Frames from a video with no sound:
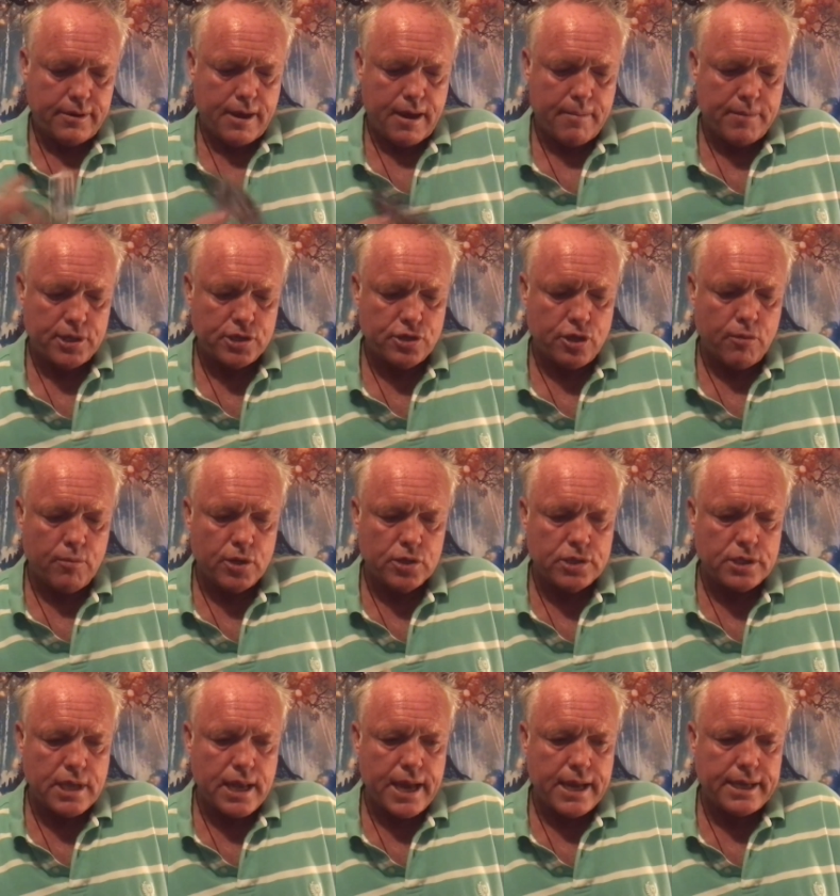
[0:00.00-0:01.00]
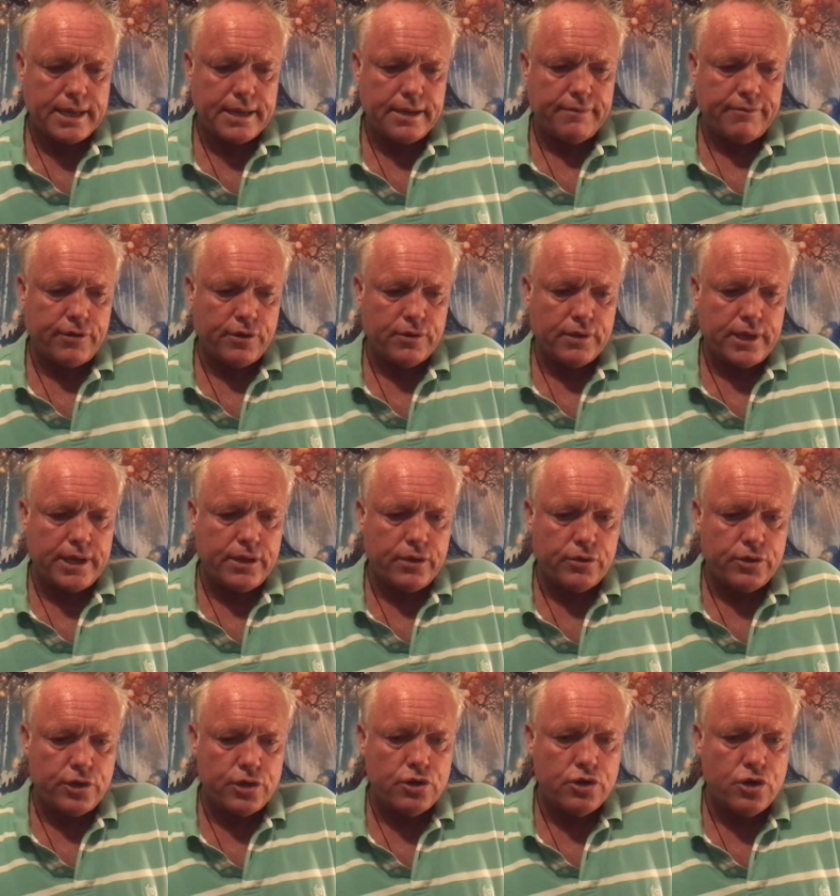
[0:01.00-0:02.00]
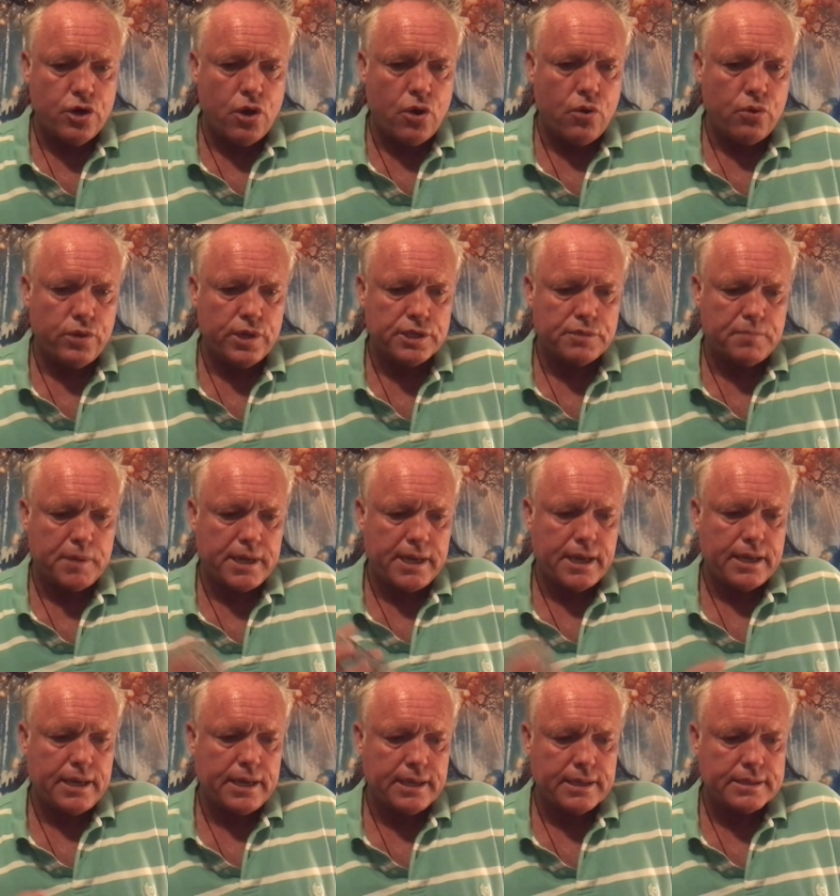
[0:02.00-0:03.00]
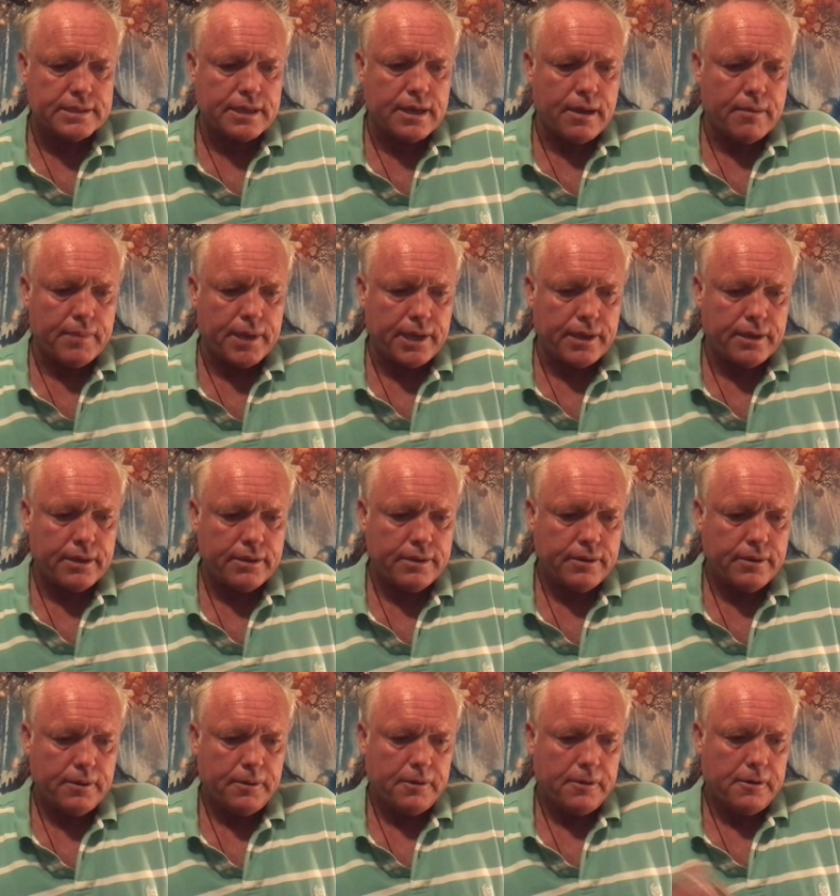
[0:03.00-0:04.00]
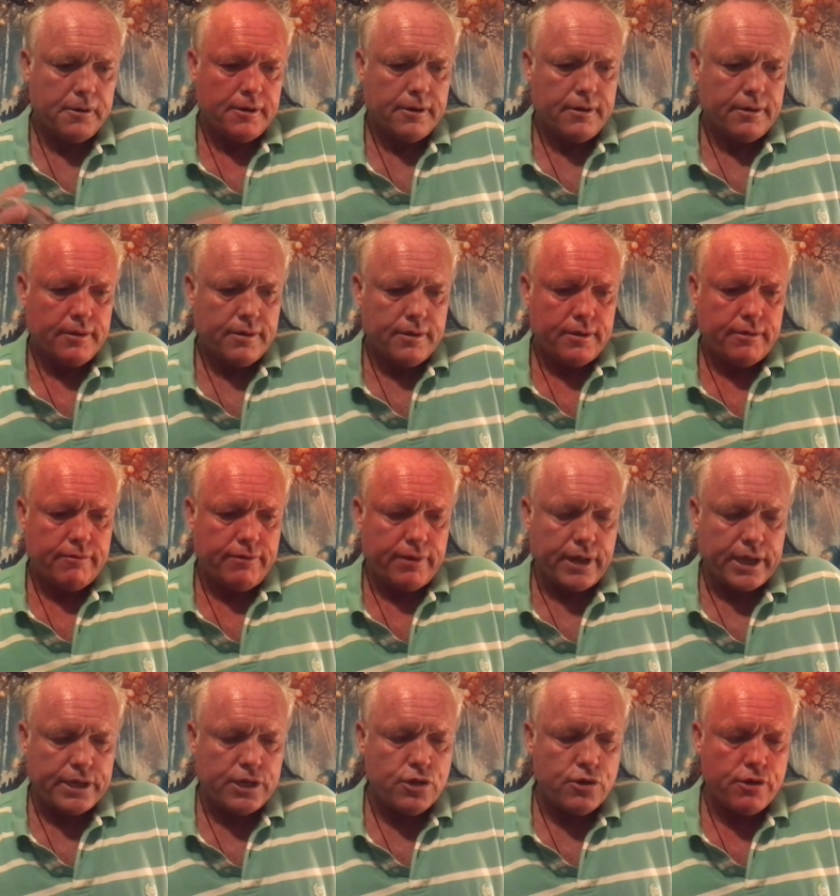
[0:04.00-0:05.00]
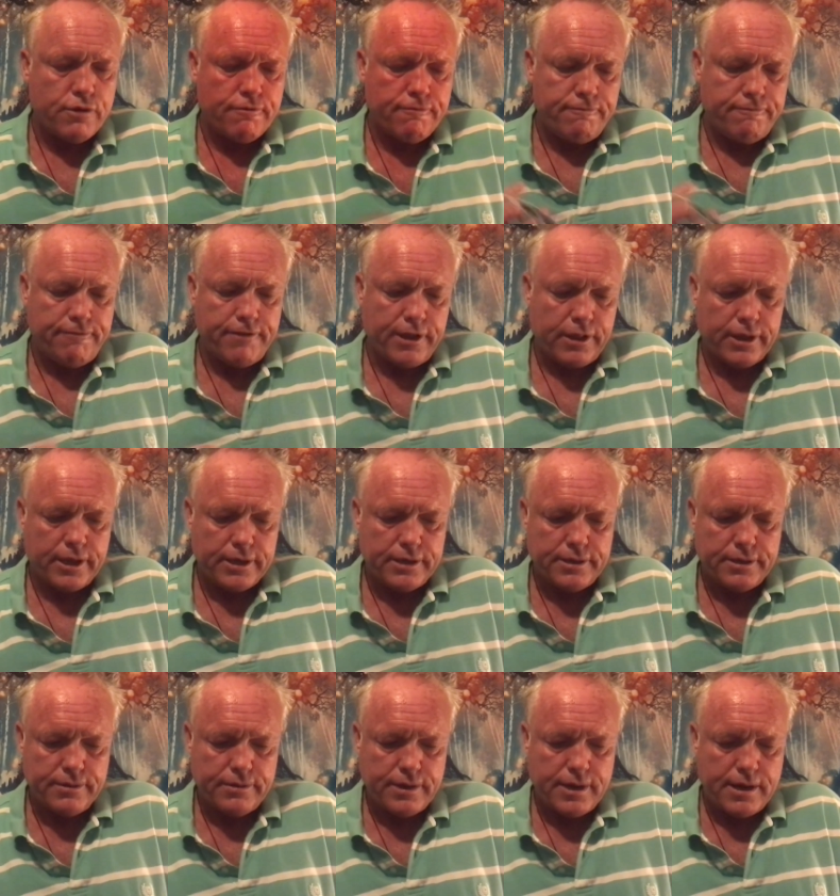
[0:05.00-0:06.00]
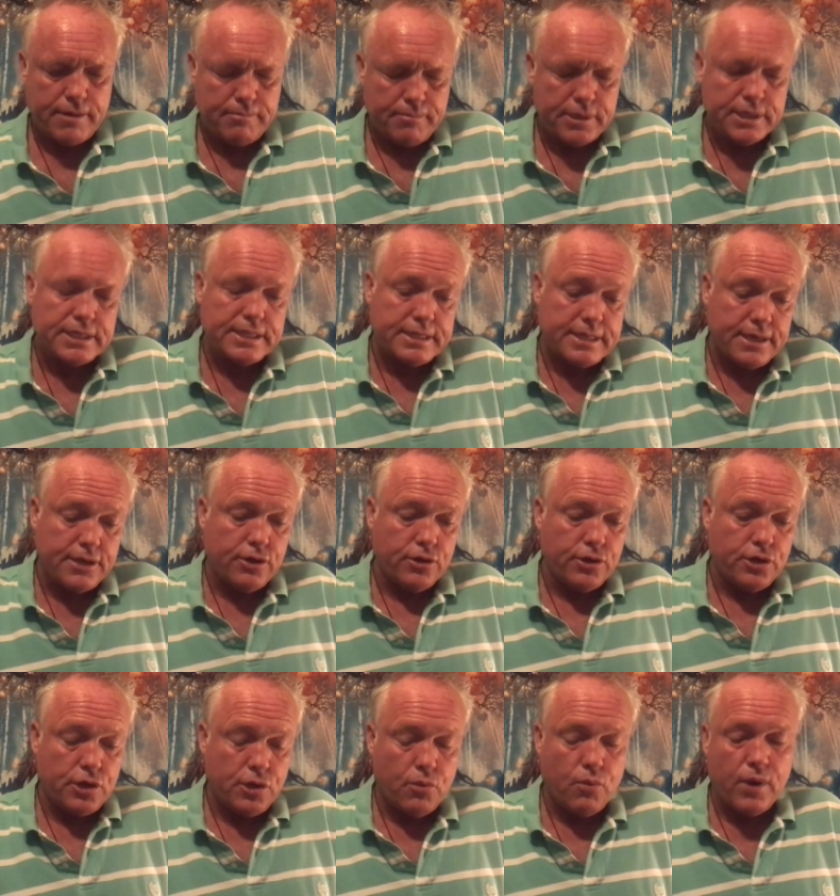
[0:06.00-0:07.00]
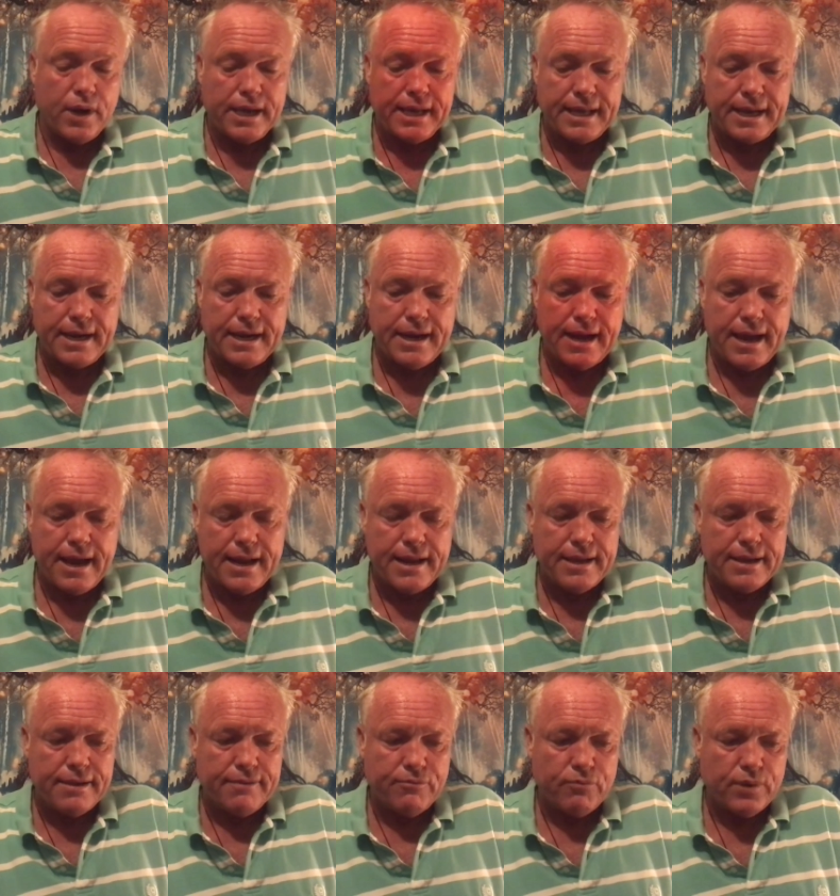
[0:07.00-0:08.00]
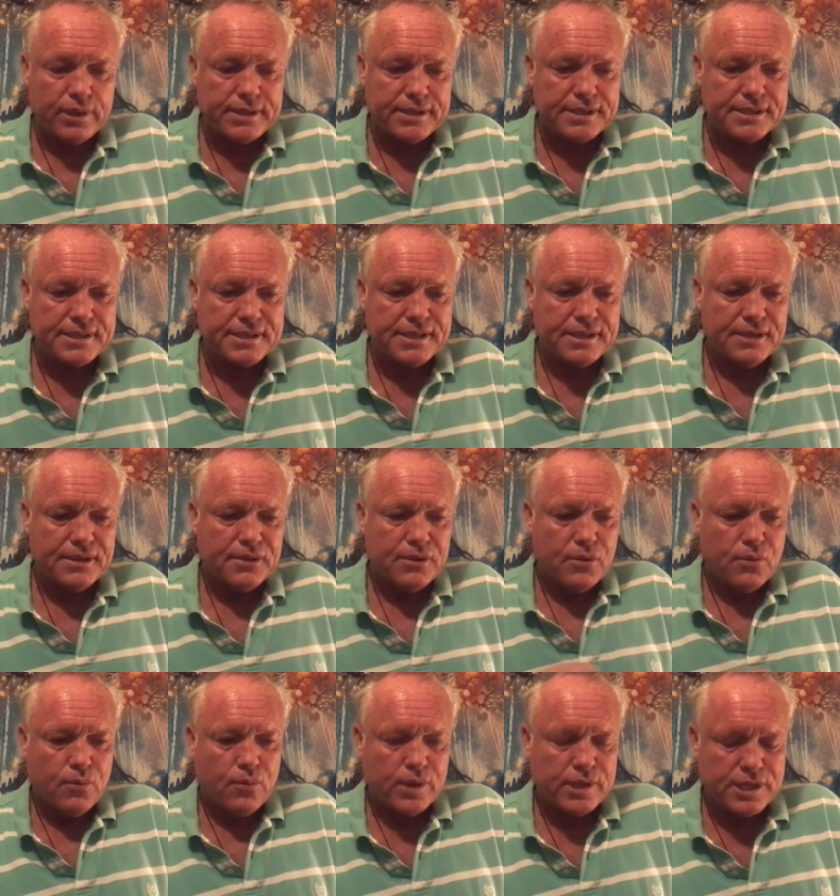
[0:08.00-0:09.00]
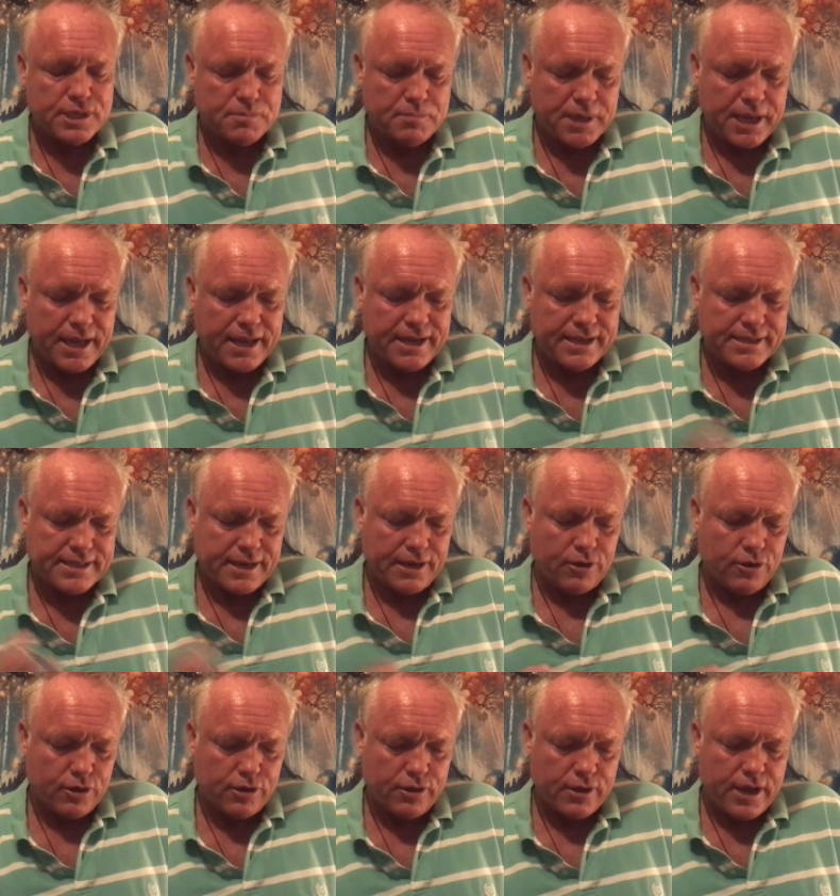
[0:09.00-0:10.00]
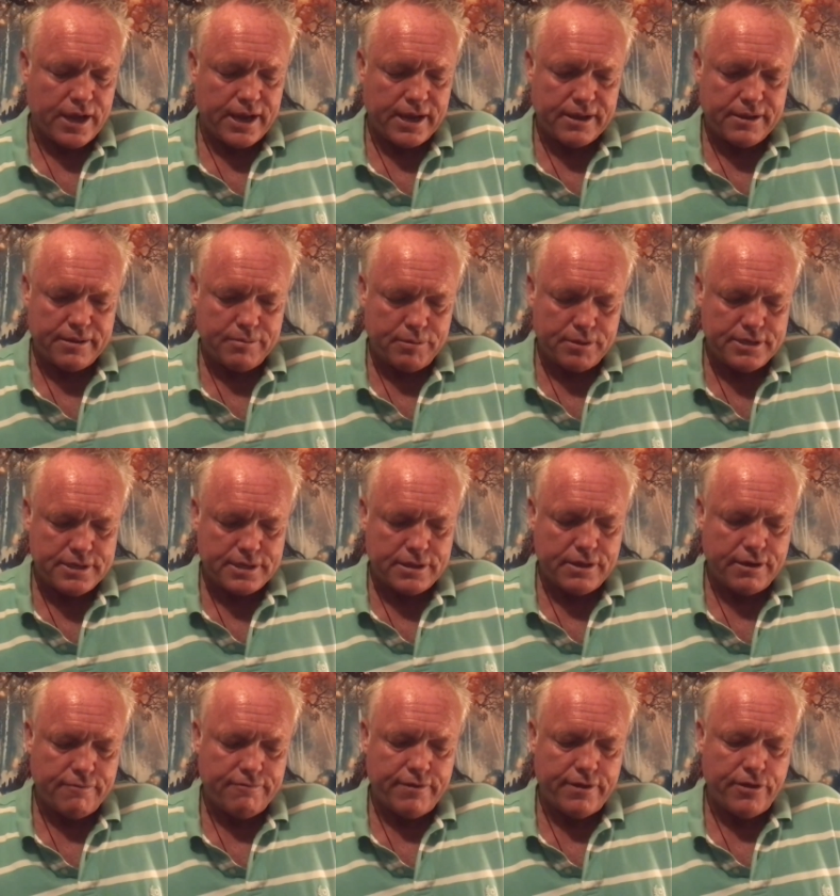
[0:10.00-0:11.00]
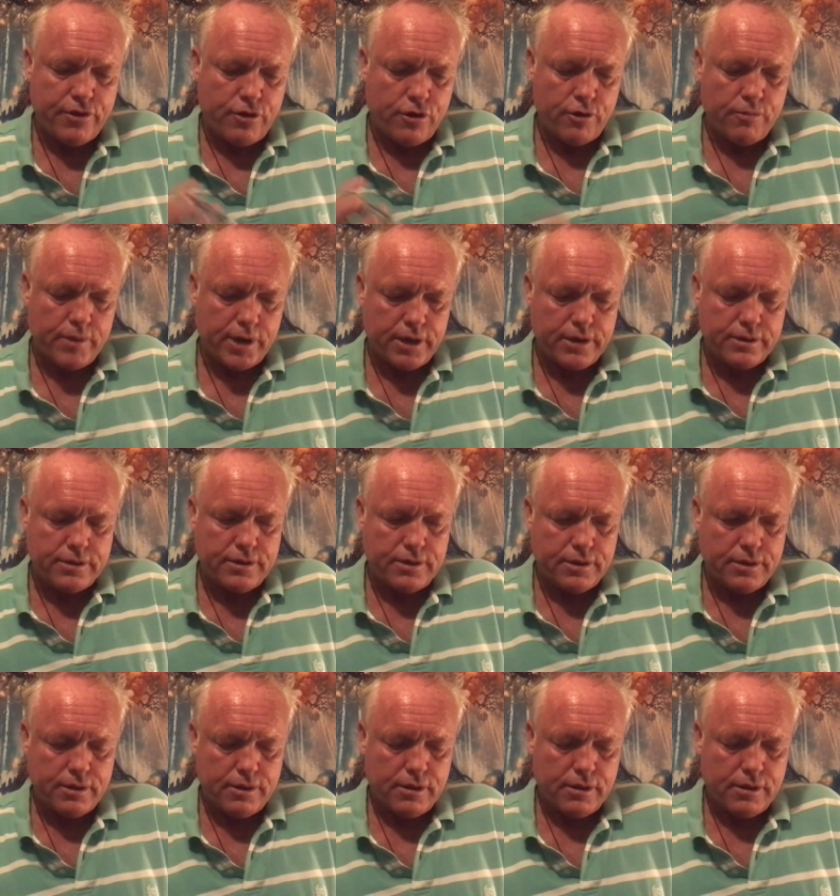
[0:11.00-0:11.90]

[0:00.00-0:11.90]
I mean, it's almost like if you're Leo, you know this beginning is coming. I feel like you can feel it, right? But still, you want to get an idea of what this what this beginning is going to look like. Please clarify the hermit.